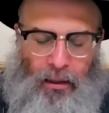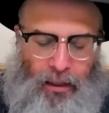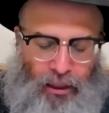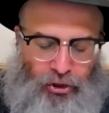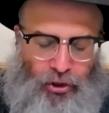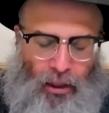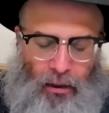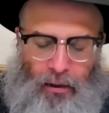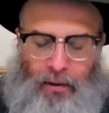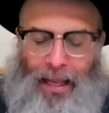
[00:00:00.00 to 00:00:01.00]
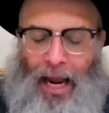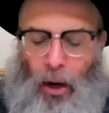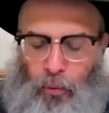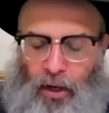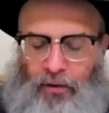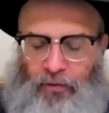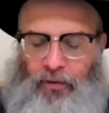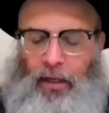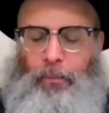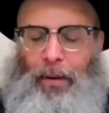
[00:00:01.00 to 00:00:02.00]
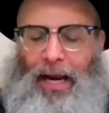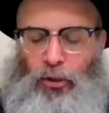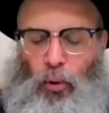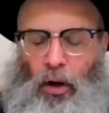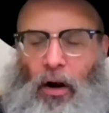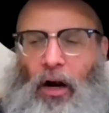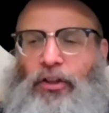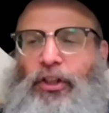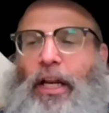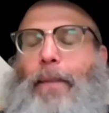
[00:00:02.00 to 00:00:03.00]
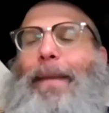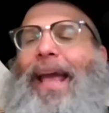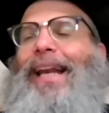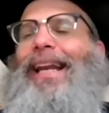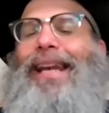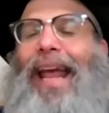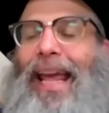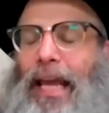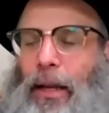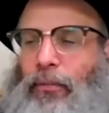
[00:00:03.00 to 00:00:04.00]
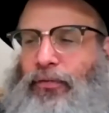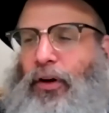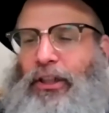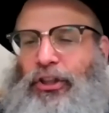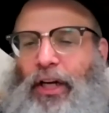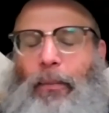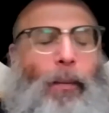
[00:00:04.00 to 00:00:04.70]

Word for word: Kedisha. Now we understand back to our origin. He made a name for Hashem.